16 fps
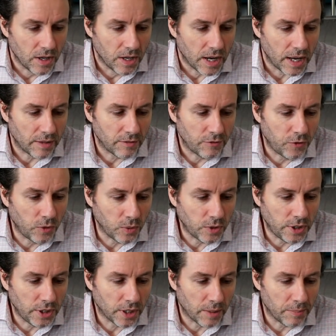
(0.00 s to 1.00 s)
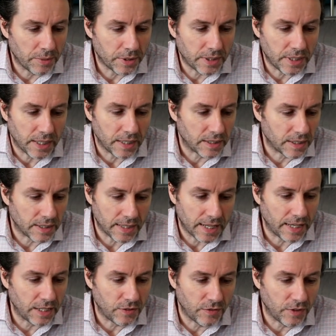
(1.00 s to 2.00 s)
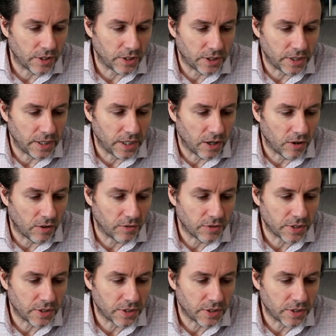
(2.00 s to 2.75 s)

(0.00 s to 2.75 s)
And 49%, so that is virtually half,